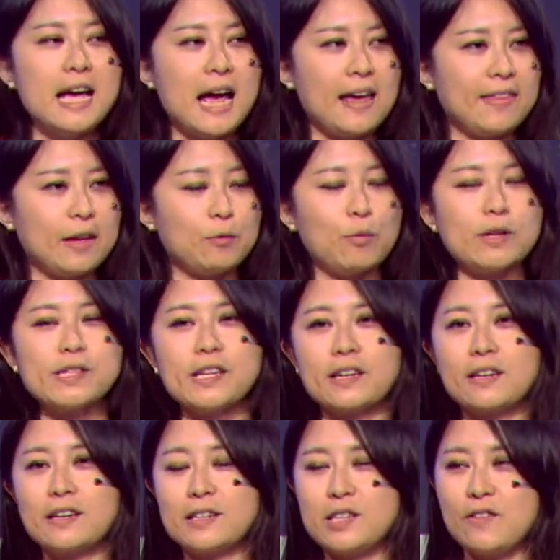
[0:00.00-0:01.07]
and then once
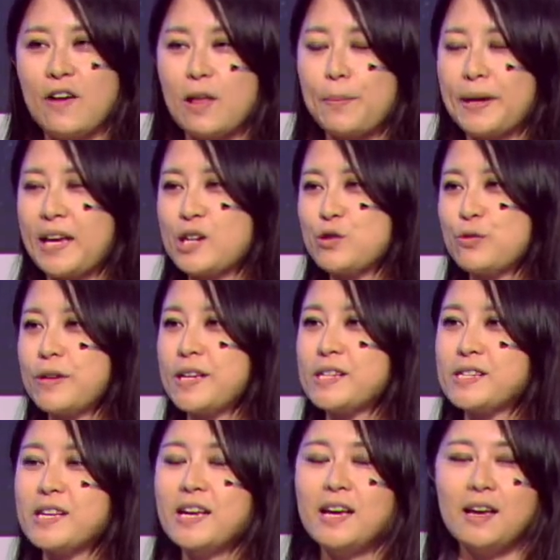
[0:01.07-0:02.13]
developing
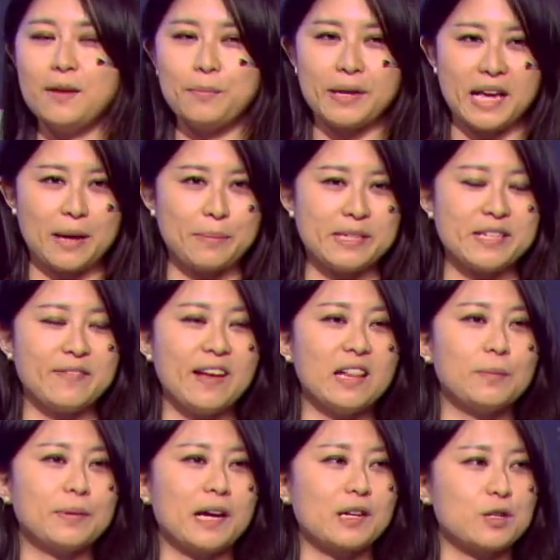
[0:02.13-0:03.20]
countries became a
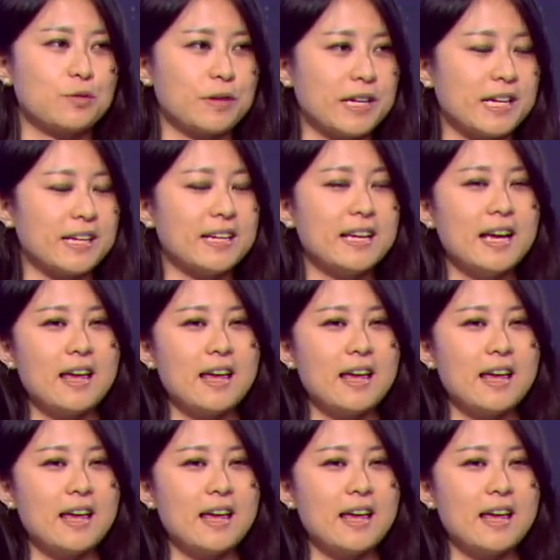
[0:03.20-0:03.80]
developed country,